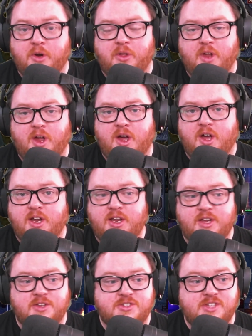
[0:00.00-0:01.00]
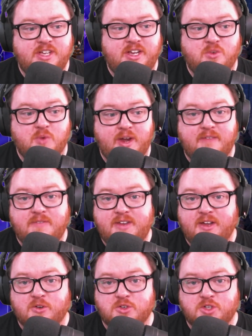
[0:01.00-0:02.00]
on is the
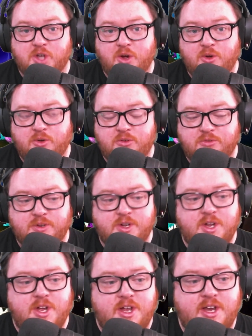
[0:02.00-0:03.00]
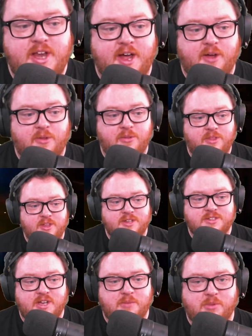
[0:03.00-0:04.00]
Gravedigger's Cove. Now,
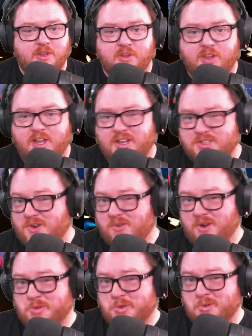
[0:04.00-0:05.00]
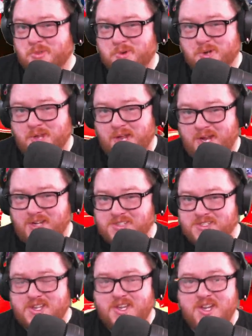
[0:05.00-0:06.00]
this, I believe, unlocks around Rupture 38,
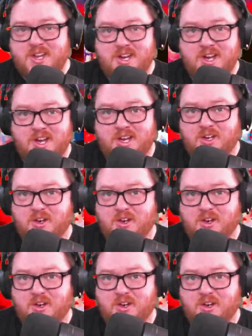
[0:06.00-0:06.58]
and you're going